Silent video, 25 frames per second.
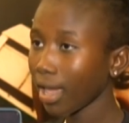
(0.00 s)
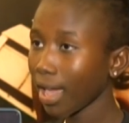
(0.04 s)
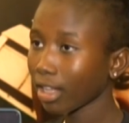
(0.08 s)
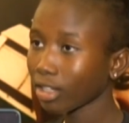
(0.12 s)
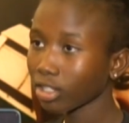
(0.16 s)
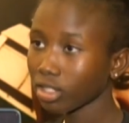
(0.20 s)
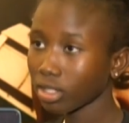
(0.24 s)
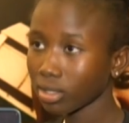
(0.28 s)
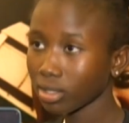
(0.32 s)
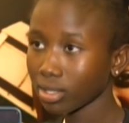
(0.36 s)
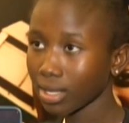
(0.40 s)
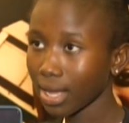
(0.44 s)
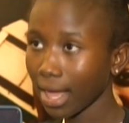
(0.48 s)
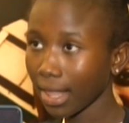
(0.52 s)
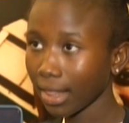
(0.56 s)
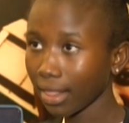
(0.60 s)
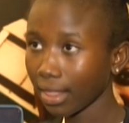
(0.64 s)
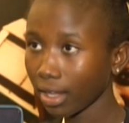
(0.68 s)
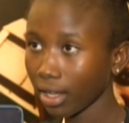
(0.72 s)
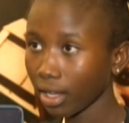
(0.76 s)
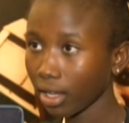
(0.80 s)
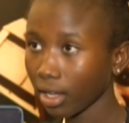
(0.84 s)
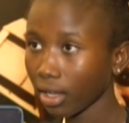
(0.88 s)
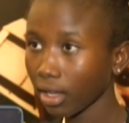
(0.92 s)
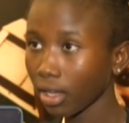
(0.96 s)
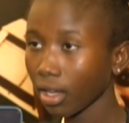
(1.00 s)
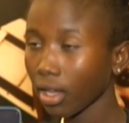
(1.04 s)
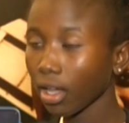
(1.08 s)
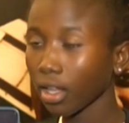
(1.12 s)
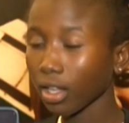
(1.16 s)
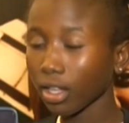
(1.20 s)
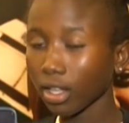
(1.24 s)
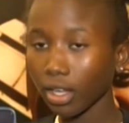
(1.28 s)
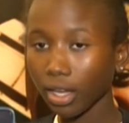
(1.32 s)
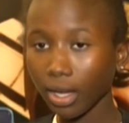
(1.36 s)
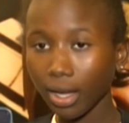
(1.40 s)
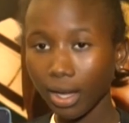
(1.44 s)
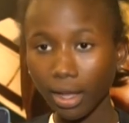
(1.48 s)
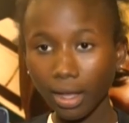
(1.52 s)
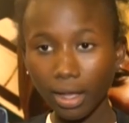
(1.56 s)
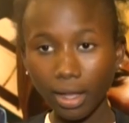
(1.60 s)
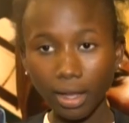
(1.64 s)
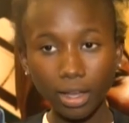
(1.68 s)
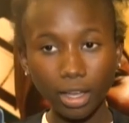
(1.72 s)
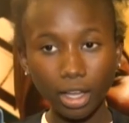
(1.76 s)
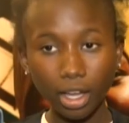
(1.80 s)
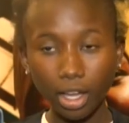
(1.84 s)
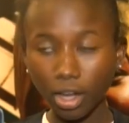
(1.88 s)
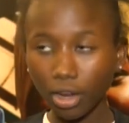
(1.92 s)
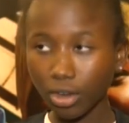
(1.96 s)
their society, the, uh,
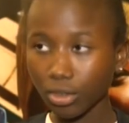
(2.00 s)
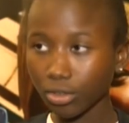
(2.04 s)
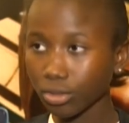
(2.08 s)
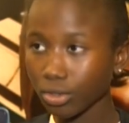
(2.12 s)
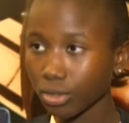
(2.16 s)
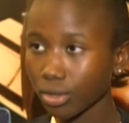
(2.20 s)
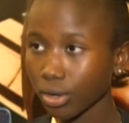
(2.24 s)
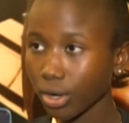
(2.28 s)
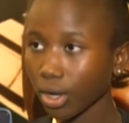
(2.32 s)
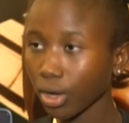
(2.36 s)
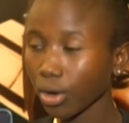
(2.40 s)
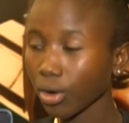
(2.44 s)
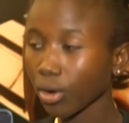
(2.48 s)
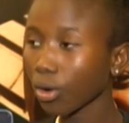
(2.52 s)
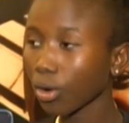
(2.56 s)
the country,